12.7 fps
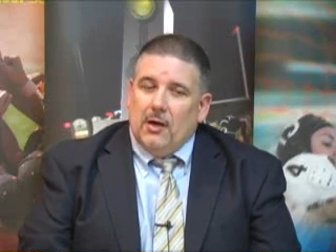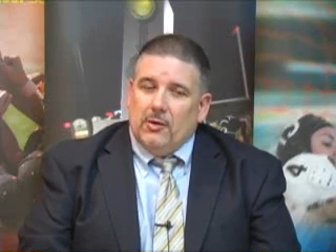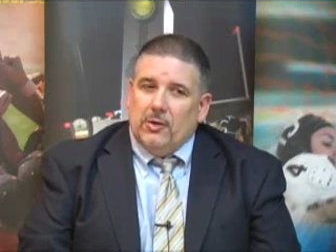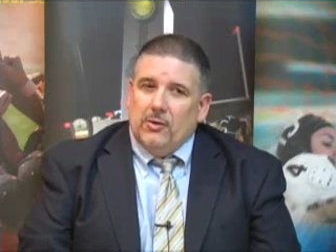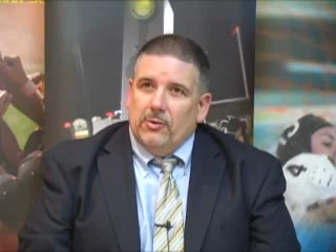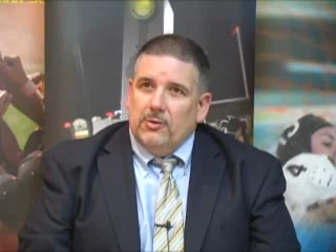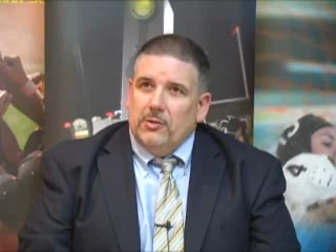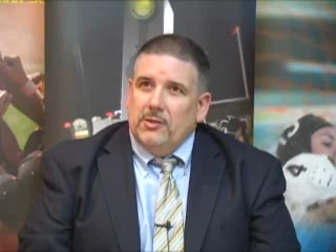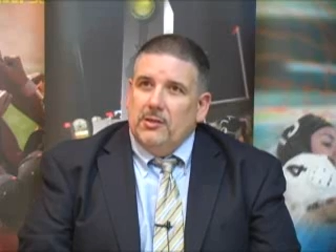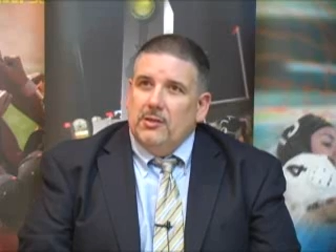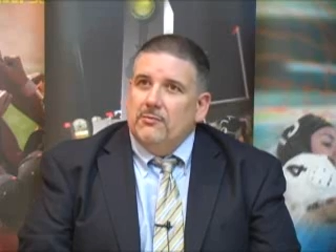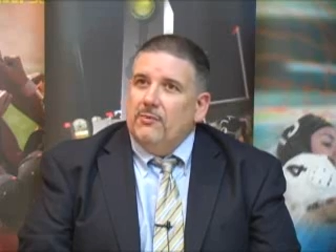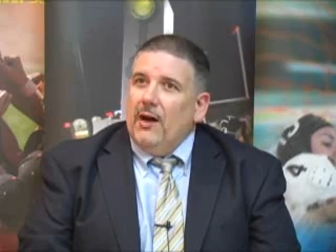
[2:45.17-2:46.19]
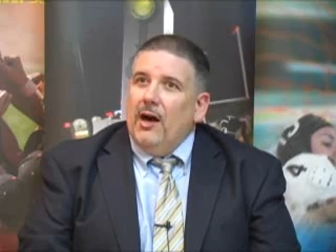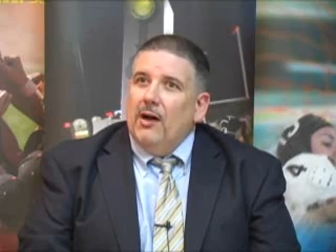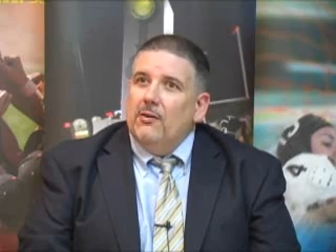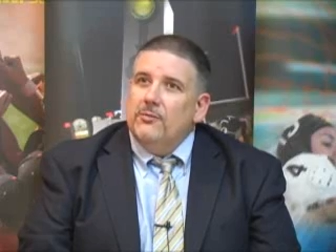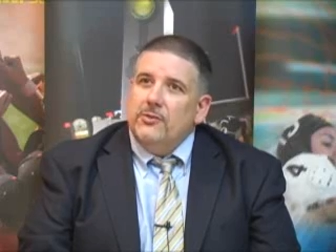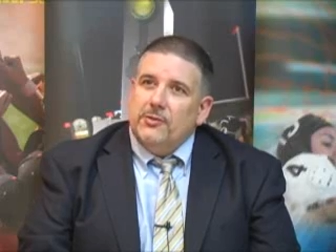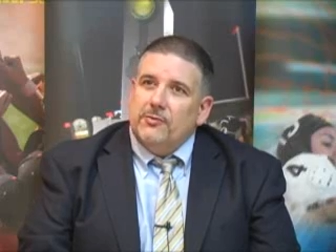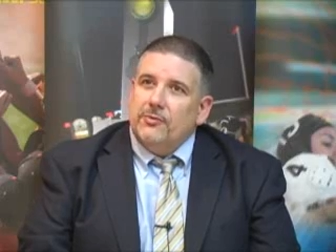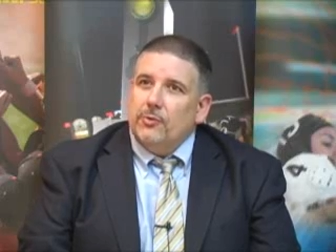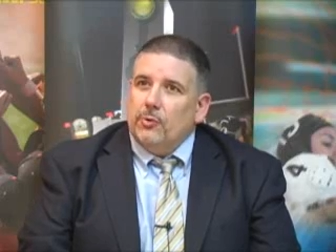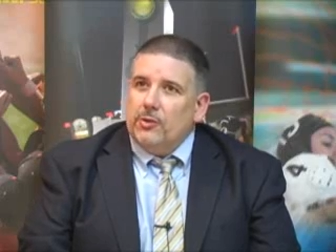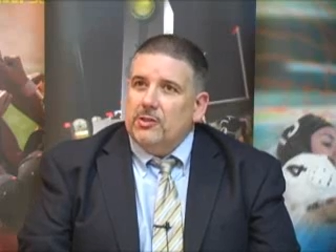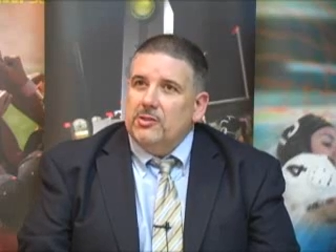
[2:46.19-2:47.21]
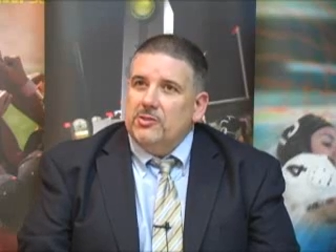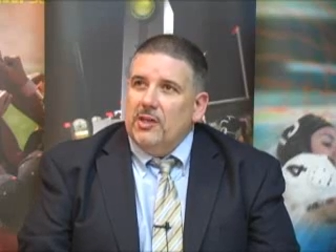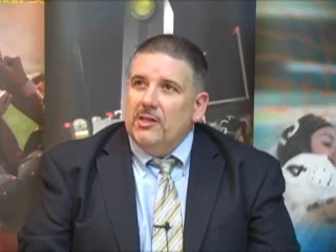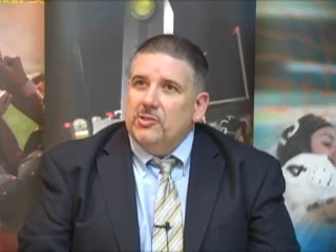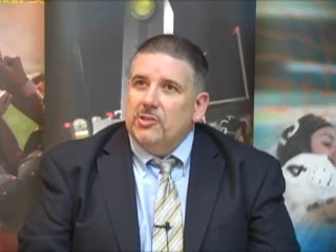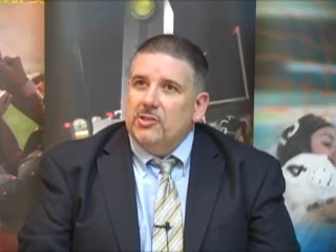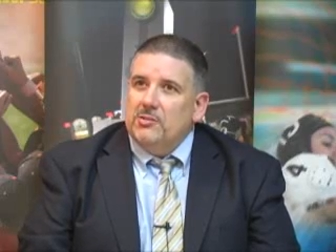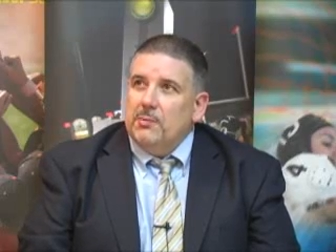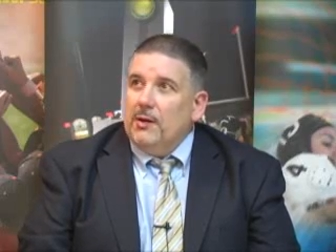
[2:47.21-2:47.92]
are currently involved in different organizations,